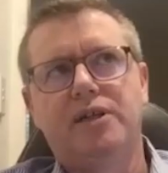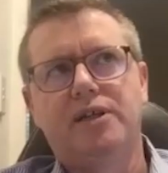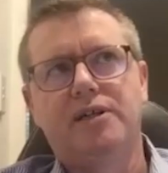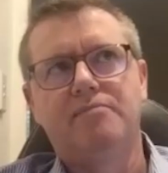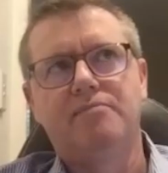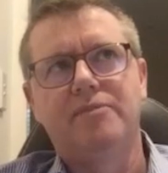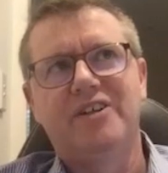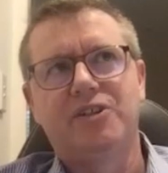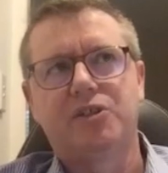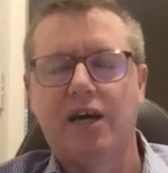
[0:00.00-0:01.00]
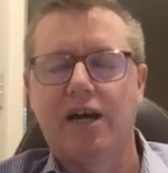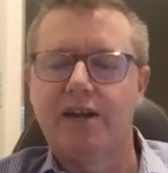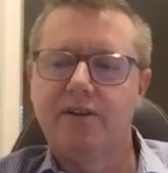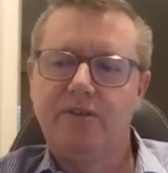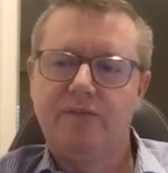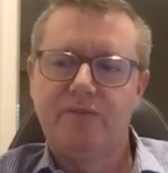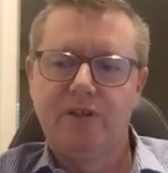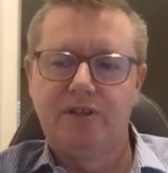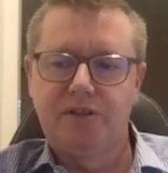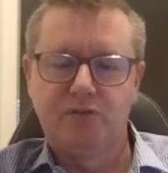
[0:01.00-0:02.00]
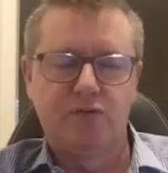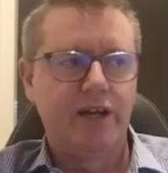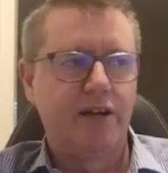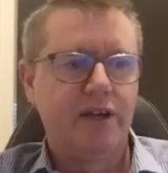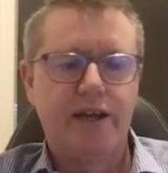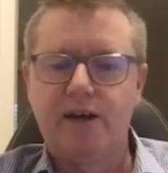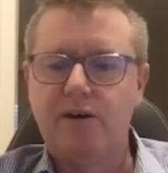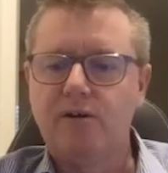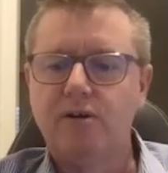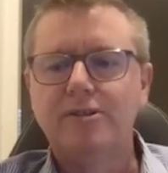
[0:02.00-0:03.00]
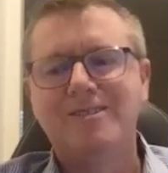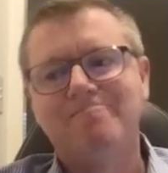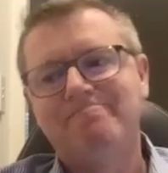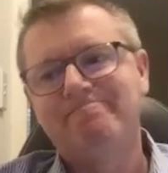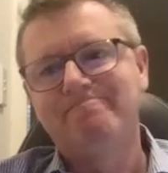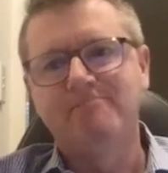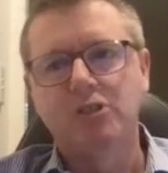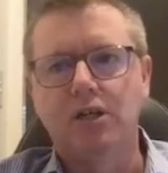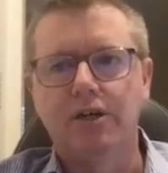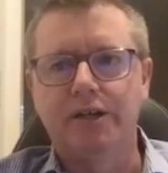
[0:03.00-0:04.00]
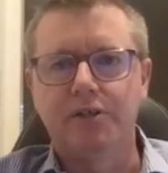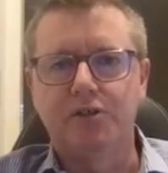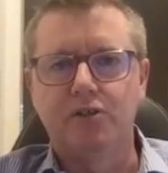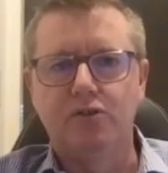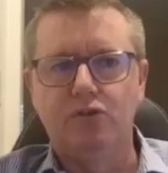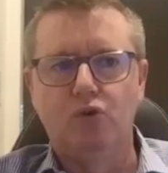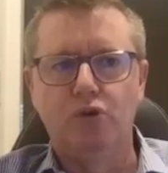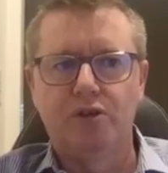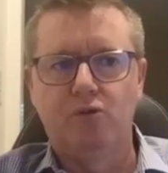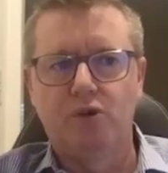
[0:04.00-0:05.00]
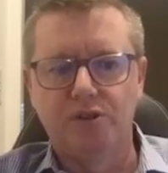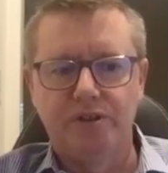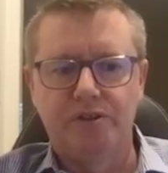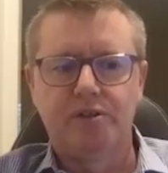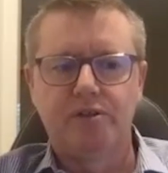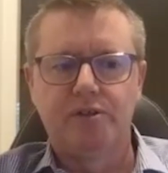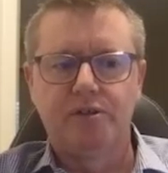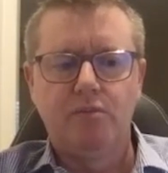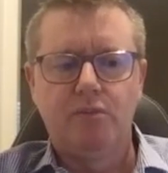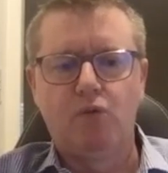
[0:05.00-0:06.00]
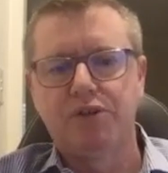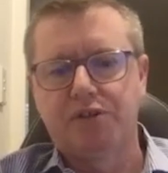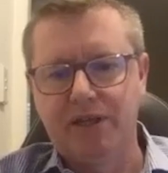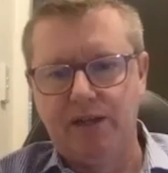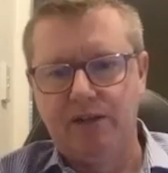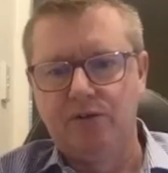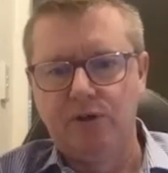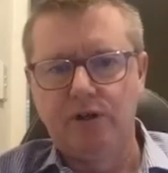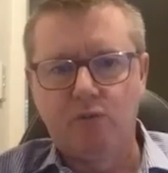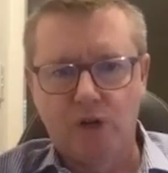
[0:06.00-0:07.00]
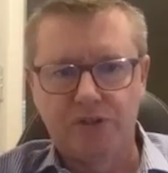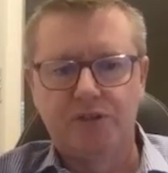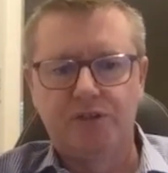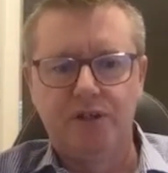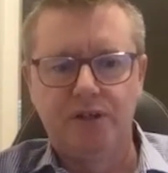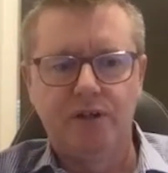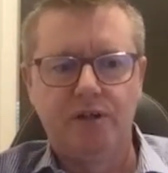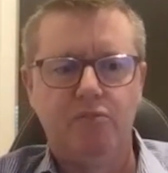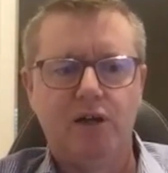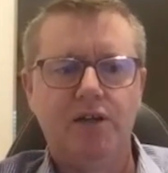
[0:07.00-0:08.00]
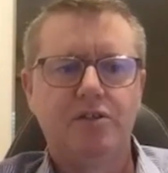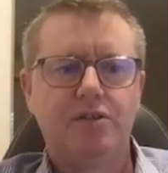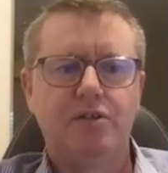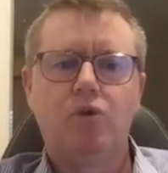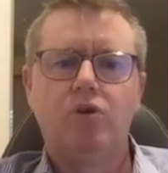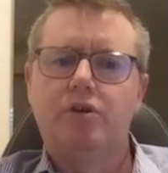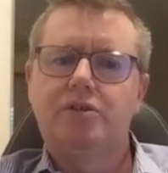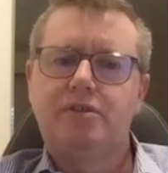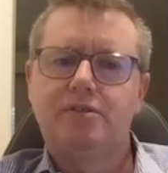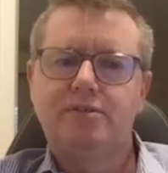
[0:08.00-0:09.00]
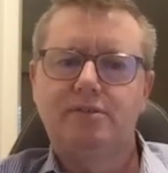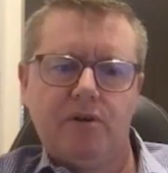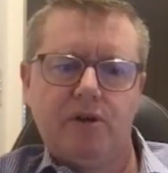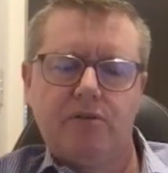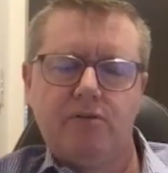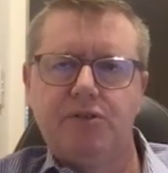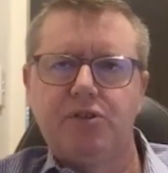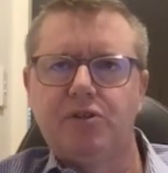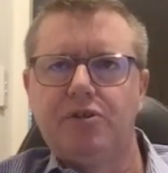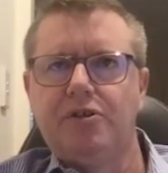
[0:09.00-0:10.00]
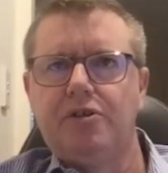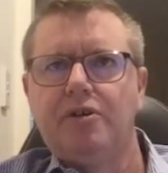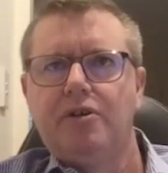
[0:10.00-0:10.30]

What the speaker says: it started, and the feelings around how, I guess, daunting it was initially. But once you get into it, once it's in place, it works. I could see